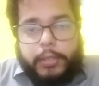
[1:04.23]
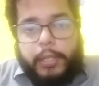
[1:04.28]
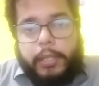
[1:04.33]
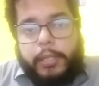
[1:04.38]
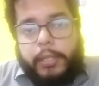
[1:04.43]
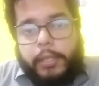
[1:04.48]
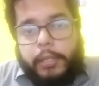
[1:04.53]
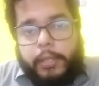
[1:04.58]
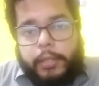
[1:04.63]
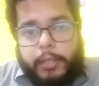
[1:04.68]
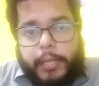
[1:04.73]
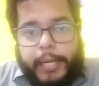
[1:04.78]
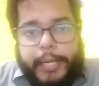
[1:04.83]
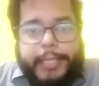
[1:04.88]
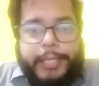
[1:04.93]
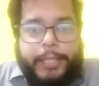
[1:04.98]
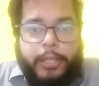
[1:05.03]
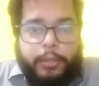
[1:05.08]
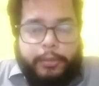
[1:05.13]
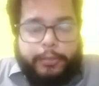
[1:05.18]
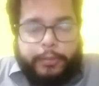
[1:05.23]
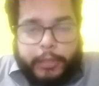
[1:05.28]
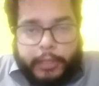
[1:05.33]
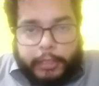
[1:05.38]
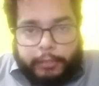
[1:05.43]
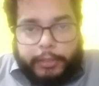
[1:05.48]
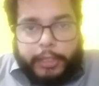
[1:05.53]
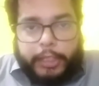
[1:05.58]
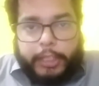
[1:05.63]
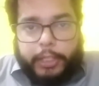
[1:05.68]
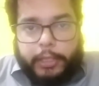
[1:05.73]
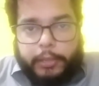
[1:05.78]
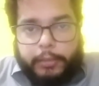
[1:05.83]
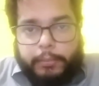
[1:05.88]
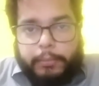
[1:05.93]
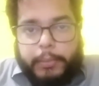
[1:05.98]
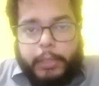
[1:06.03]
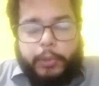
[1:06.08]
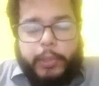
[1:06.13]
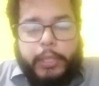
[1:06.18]
a kind of division
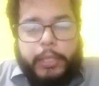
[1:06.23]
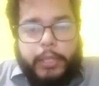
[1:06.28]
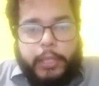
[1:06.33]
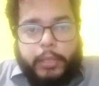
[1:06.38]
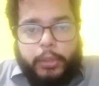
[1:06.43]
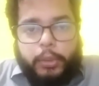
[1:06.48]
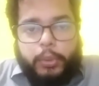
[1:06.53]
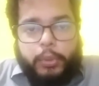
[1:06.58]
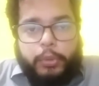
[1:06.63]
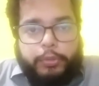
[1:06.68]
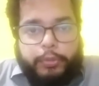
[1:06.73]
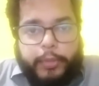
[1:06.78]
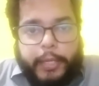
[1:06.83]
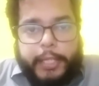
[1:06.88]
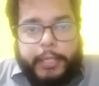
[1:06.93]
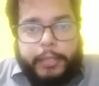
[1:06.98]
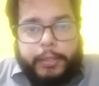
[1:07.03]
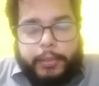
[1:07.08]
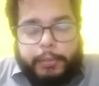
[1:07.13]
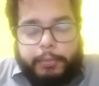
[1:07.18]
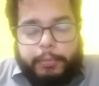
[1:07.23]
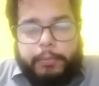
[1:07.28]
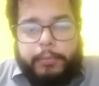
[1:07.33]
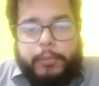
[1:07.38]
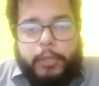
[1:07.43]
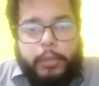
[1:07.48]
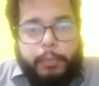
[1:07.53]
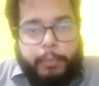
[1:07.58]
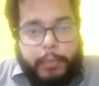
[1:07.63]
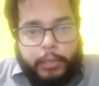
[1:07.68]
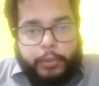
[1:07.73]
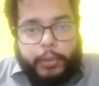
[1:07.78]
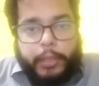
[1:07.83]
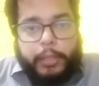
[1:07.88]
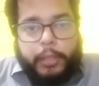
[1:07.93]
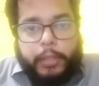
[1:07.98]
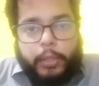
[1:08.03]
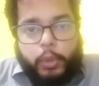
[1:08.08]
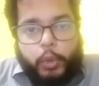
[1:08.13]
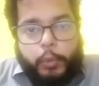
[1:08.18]
between the two faiths,
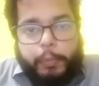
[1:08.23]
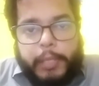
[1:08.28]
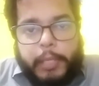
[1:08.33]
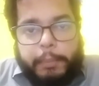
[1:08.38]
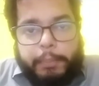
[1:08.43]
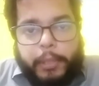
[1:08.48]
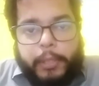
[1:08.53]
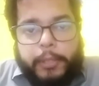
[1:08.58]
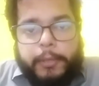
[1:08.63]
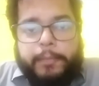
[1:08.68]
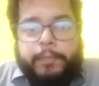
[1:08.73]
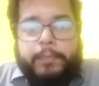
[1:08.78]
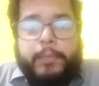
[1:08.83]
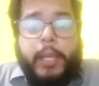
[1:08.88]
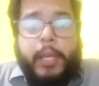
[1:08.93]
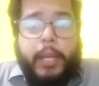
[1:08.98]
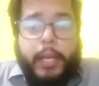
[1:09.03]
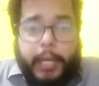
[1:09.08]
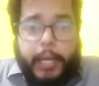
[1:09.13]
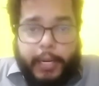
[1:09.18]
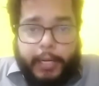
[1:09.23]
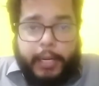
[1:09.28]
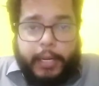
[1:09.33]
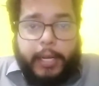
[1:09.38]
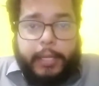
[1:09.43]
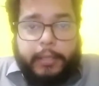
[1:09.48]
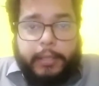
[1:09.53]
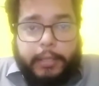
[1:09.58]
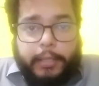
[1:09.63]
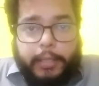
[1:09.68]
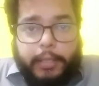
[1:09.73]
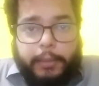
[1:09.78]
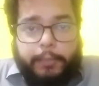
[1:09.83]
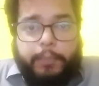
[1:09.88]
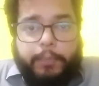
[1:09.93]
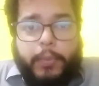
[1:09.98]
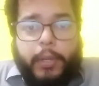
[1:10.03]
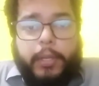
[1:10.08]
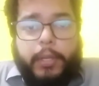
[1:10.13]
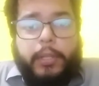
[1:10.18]
between the two people, and Gandhi
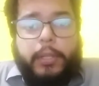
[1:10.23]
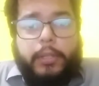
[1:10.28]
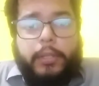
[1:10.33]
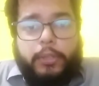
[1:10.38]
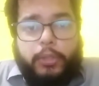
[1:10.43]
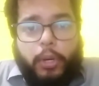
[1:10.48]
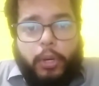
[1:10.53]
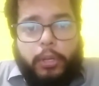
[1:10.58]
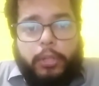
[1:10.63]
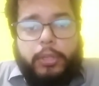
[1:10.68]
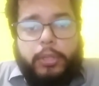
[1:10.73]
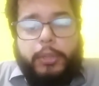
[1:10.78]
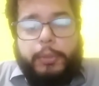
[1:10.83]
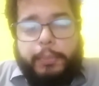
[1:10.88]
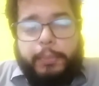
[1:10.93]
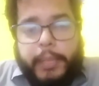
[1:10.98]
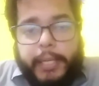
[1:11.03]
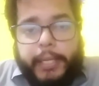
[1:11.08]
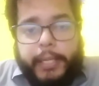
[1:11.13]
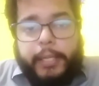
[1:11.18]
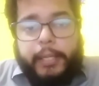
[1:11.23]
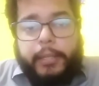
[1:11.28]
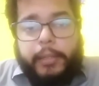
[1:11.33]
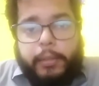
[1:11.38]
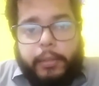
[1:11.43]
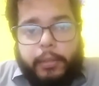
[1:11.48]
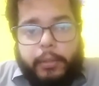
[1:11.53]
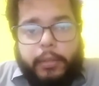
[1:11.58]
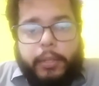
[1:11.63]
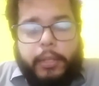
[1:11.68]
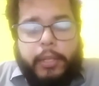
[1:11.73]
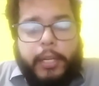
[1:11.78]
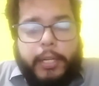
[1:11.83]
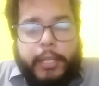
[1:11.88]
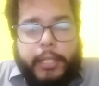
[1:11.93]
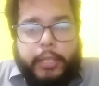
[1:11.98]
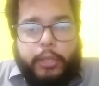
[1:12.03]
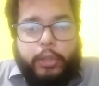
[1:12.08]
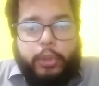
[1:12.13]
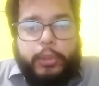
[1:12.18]
sought to bring the
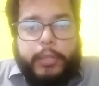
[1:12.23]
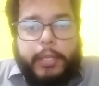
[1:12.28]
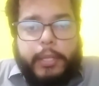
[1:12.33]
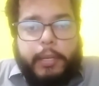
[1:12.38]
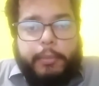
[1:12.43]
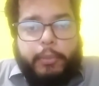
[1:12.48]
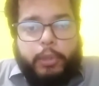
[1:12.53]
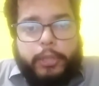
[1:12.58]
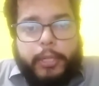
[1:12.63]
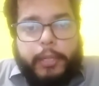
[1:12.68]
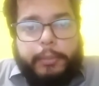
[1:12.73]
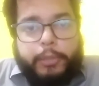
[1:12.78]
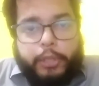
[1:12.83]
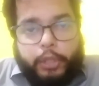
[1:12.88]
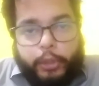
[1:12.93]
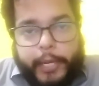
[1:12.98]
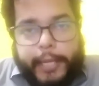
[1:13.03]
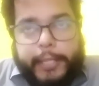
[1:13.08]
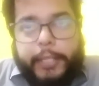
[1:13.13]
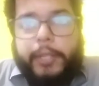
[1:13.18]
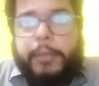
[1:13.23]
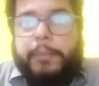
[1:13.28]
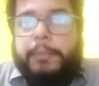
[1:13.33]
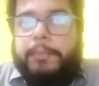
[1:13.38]
Hindus and the Muslims together.